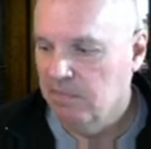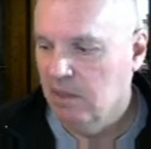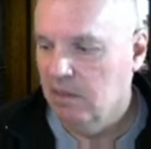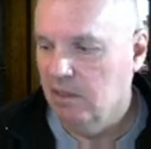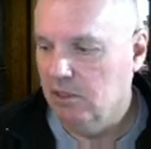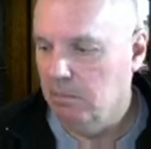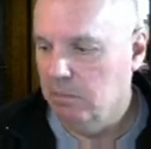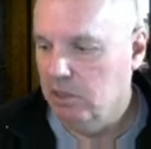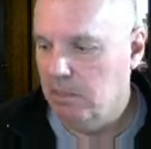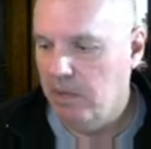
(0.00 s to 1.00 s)
this
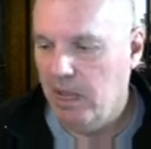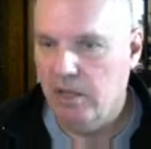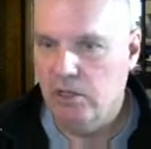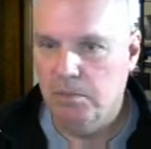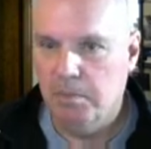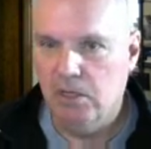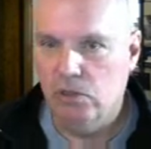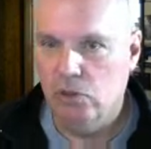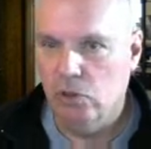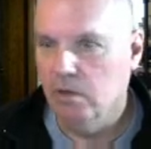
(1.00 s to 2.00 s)
complete page is being
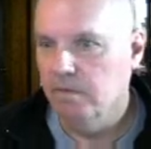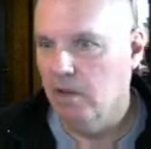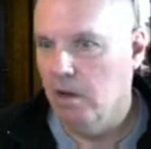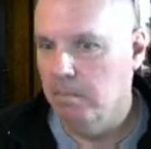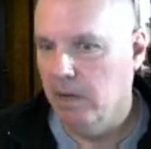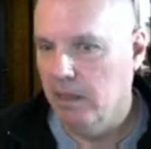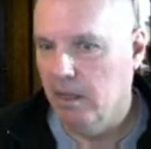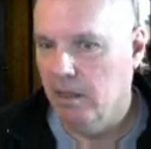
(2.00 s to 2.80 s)
served up by the